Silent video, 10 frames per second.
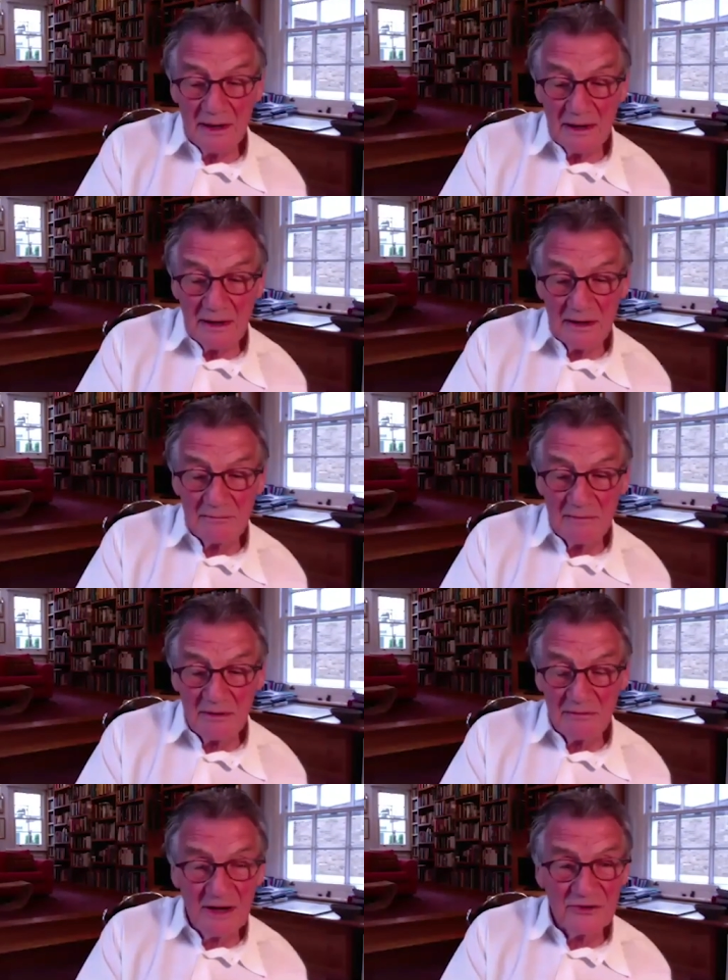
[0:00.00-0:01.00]
um,
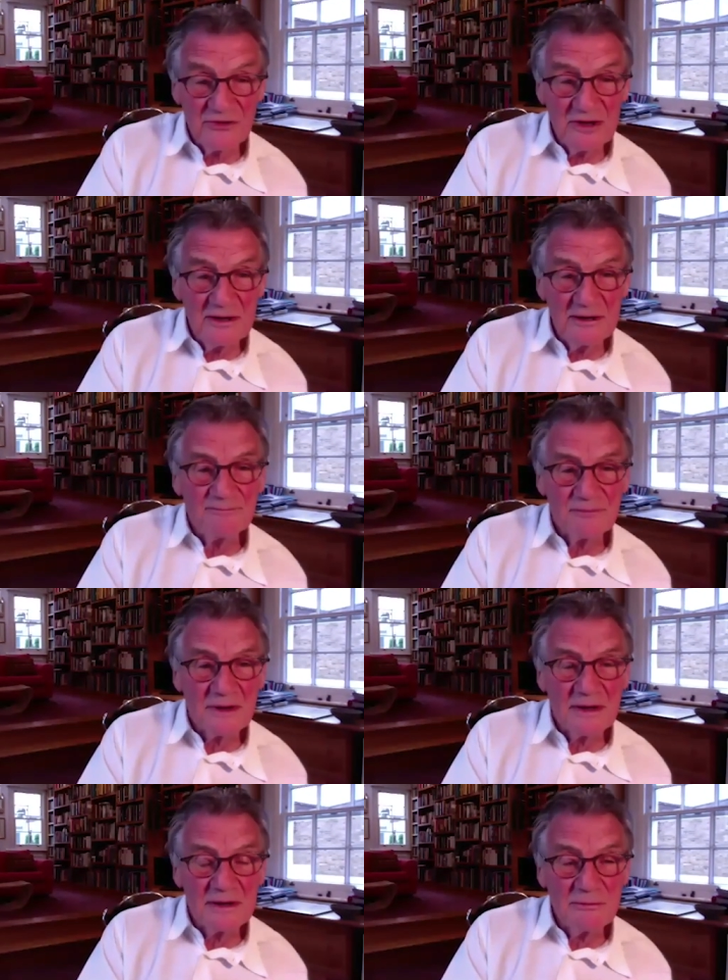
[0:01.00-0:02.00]
of last year,
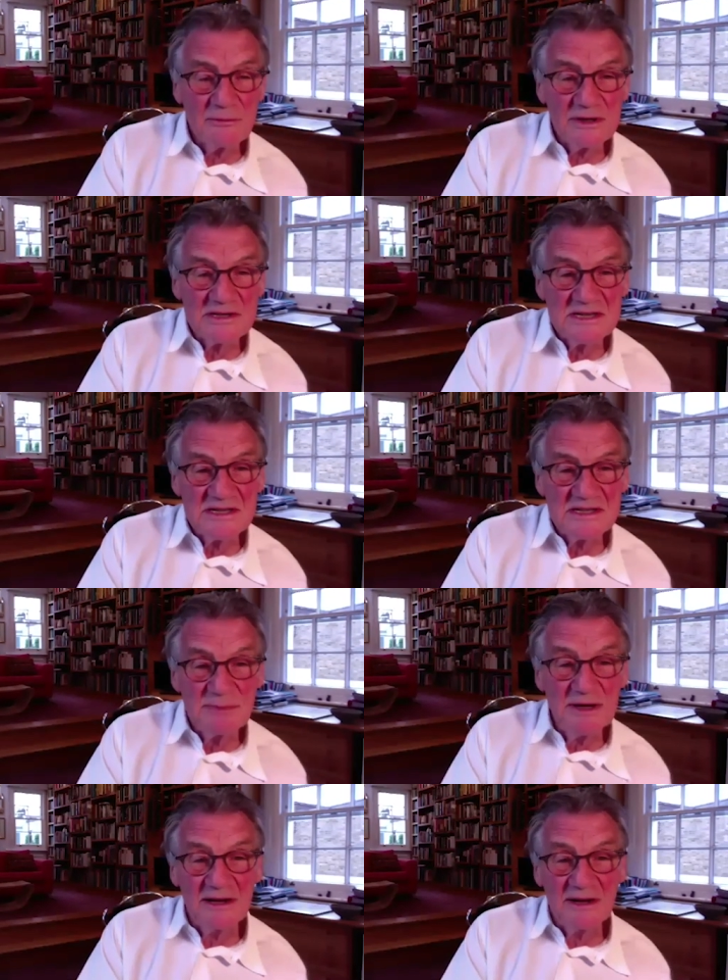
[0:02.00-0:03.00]
I went into
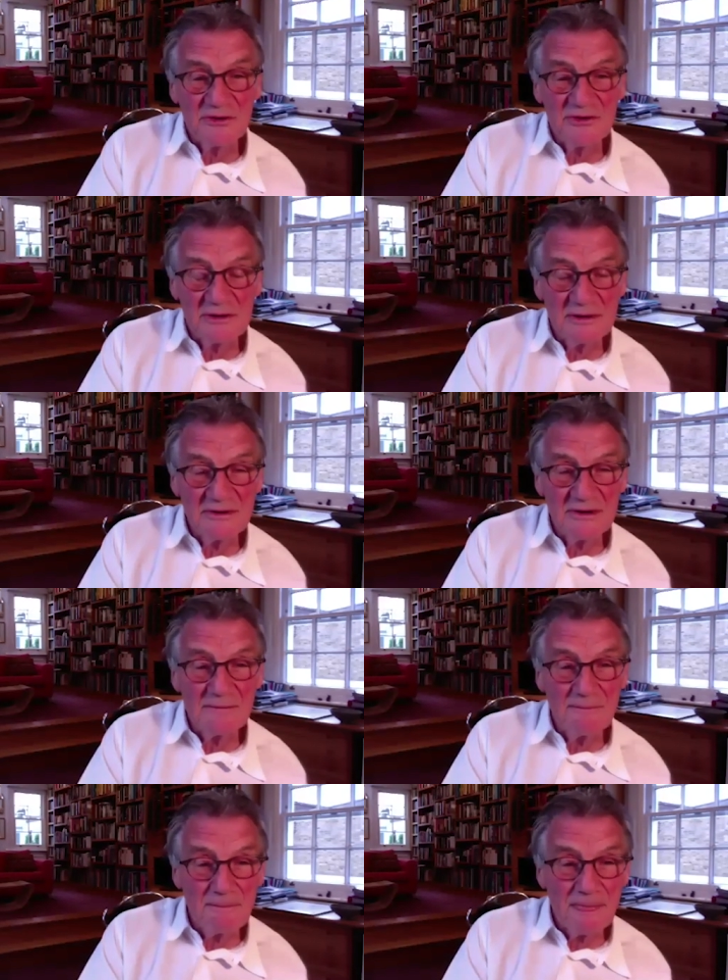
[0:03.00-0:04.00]
Bart's and,
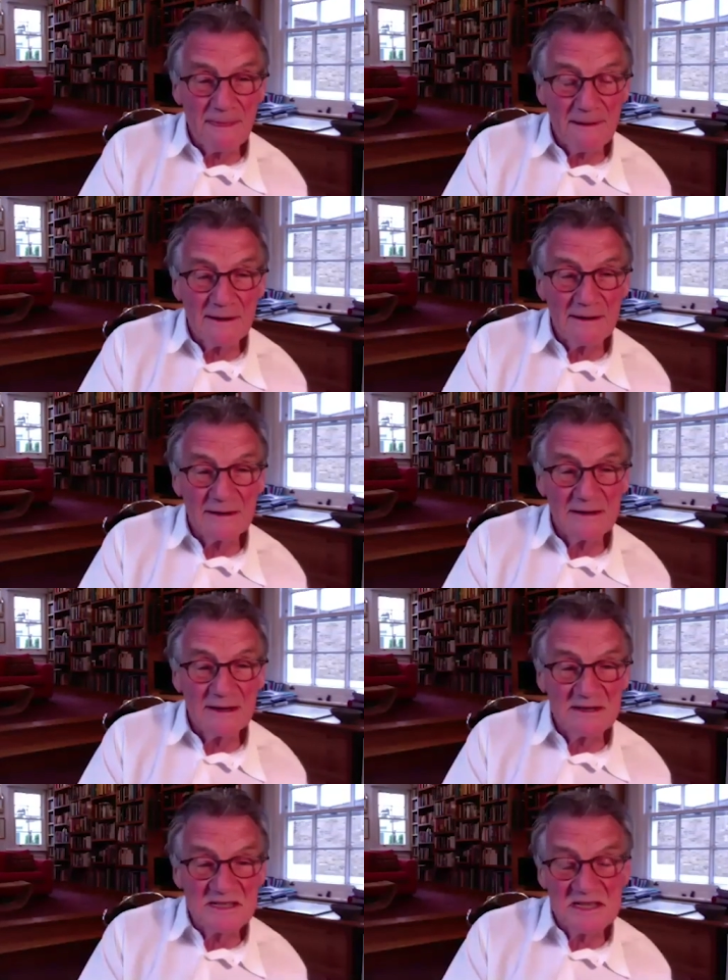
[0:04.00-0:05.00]
um, and,
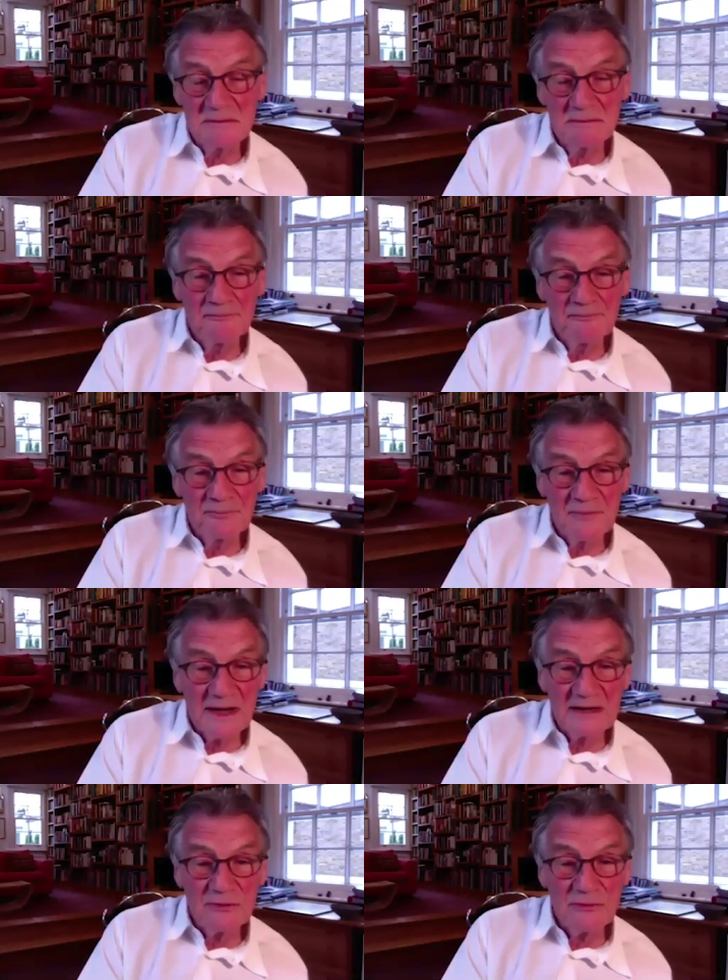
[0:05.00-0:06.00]
and
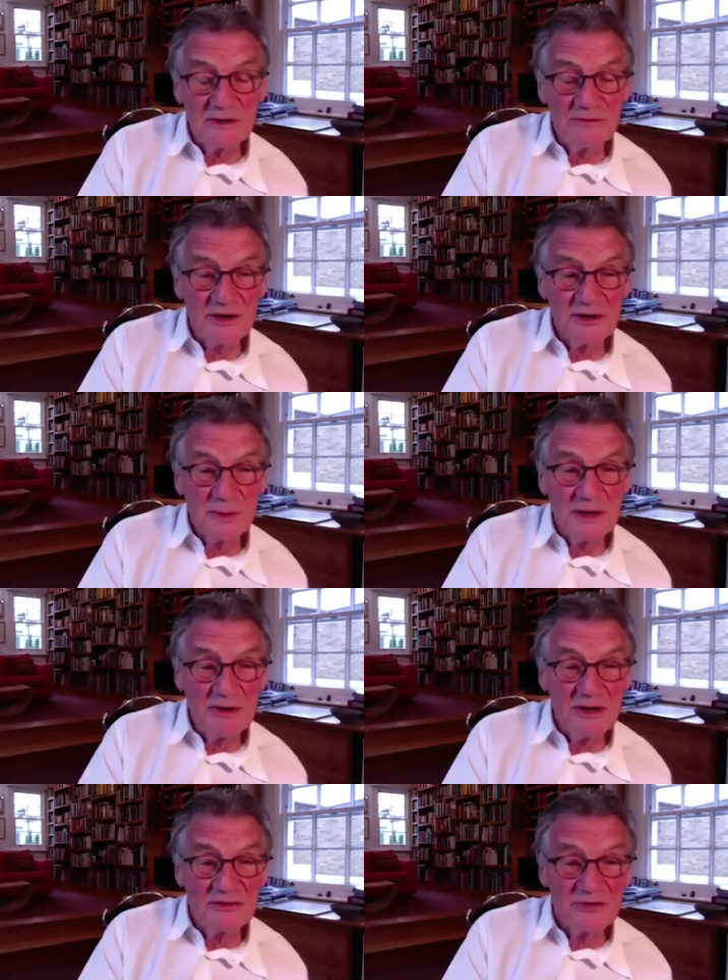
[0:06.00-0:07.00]
had a wonderful
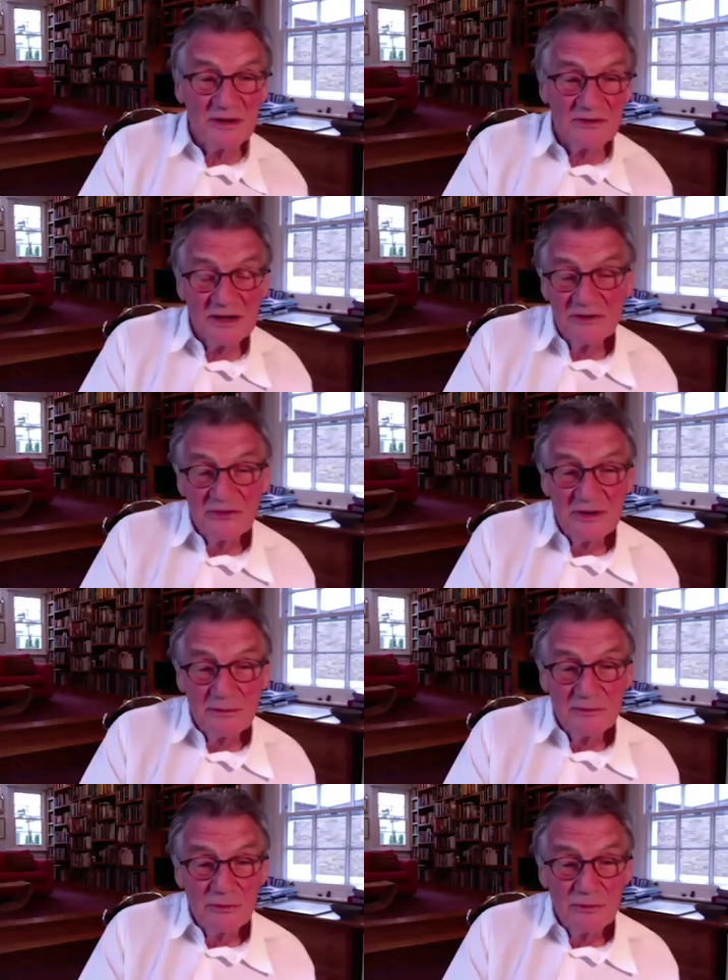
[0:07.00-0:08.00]
experience in the sense that
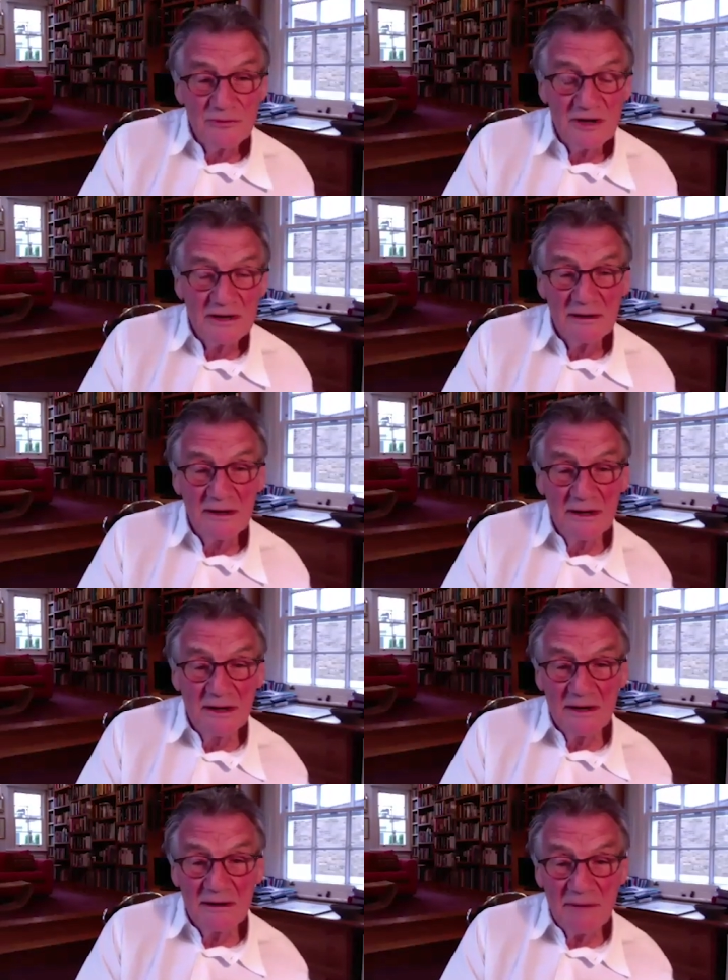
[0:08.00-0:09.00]
it was all done
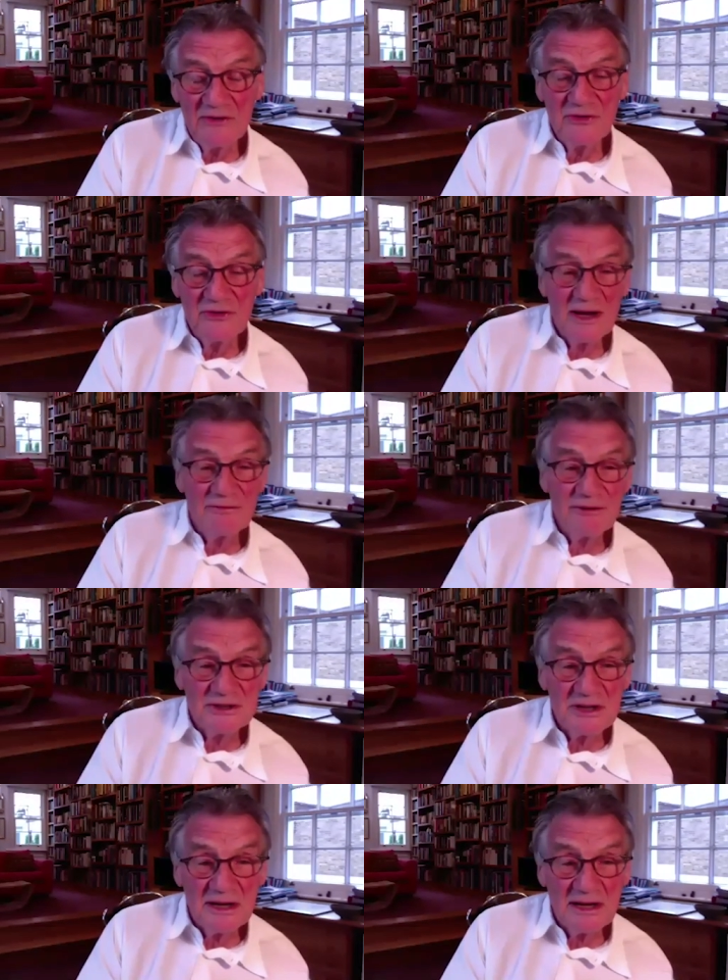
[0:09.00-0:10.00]
amazingly
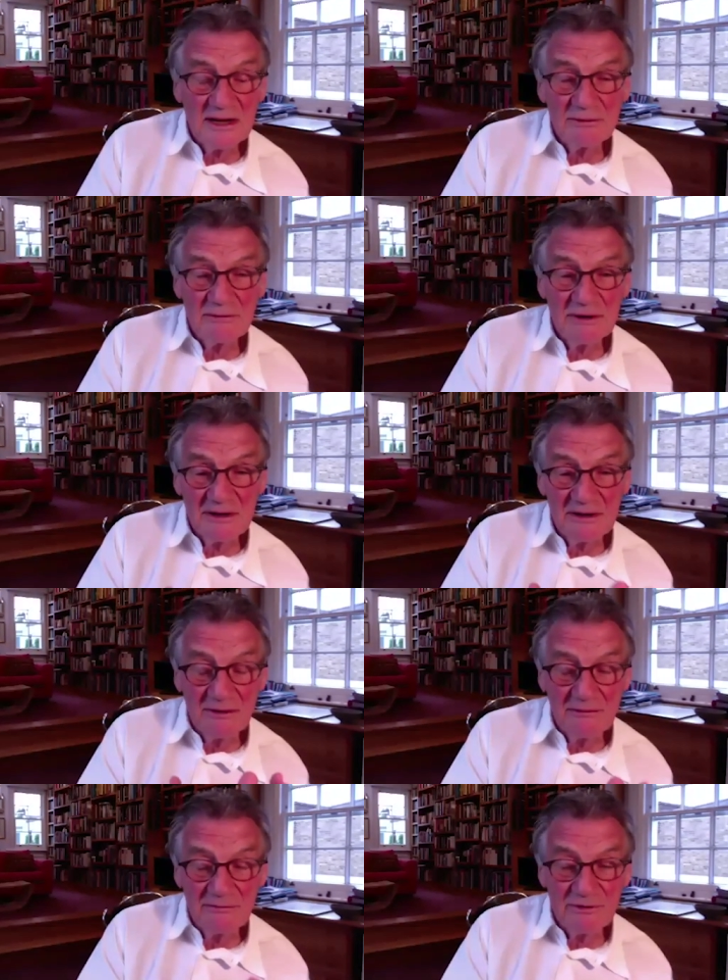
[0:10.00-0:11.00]
efficiently. There were
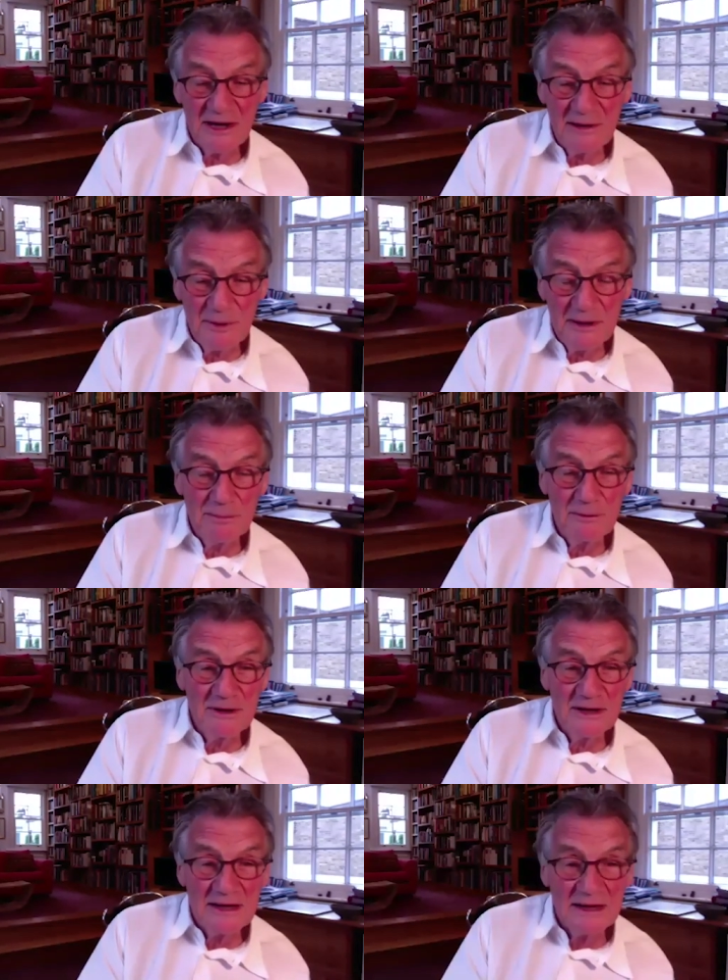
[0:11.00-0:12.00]
wonderfully friendly people
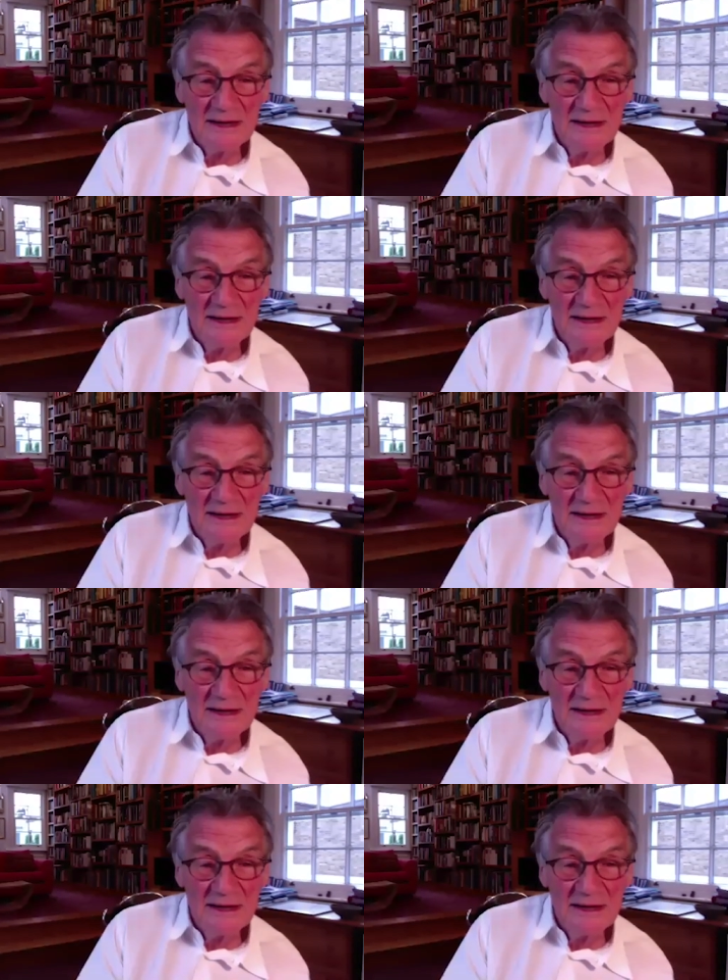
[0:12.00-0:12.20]
there.